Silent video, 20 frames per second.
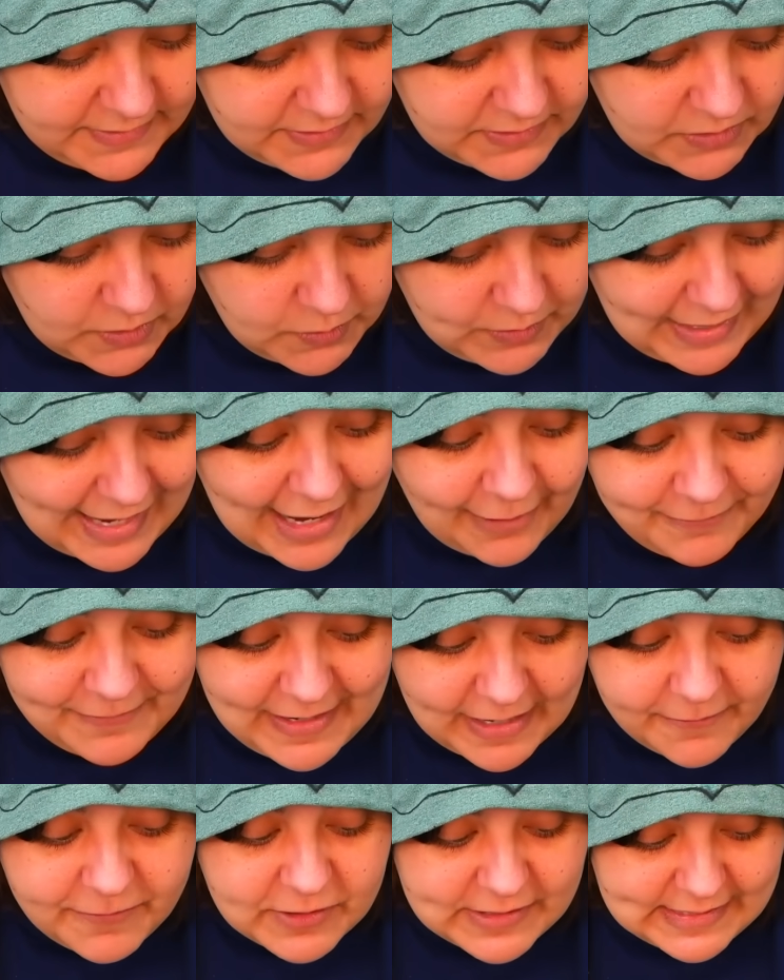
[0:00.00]
is so I've
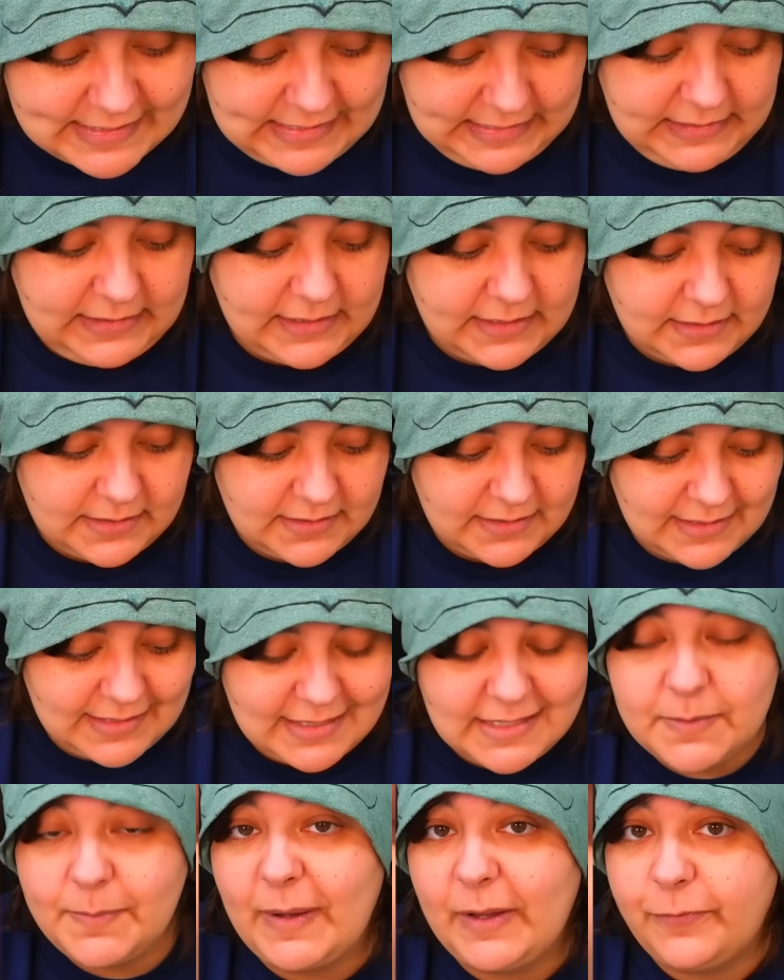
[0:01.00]
never seen this. This
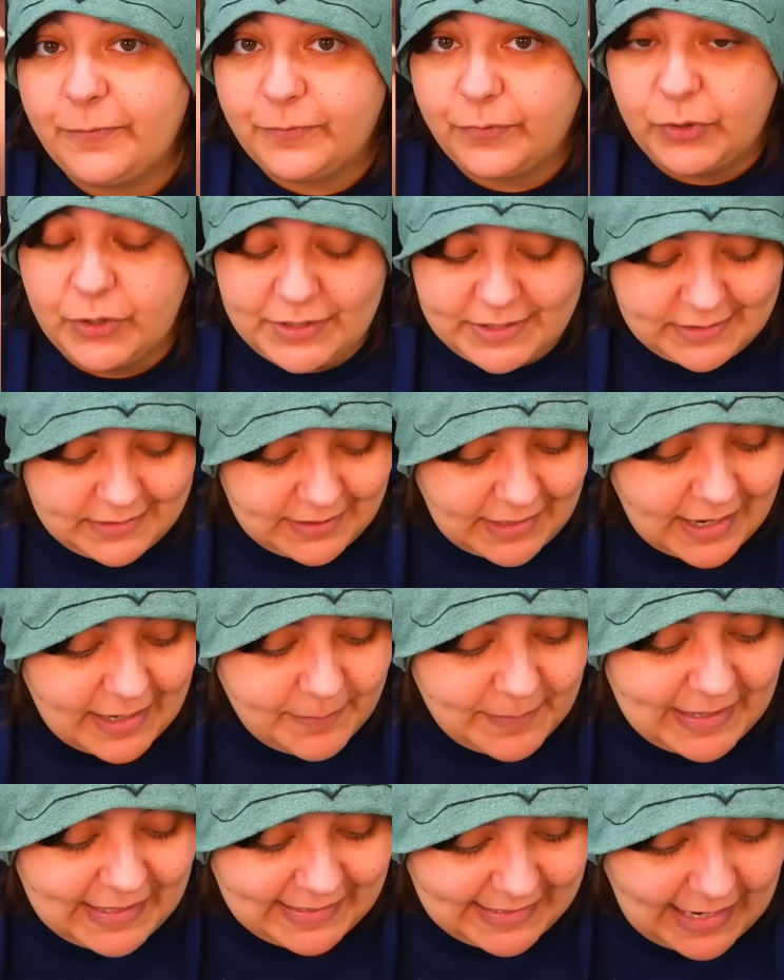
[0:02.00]
is my first
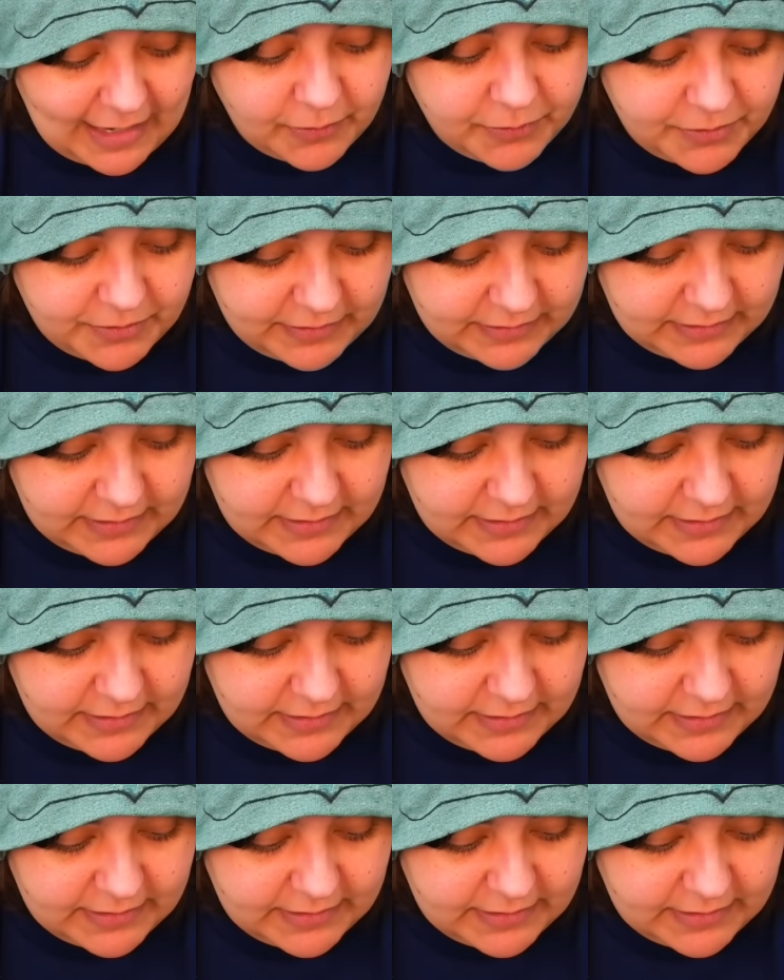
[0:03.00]
time encountering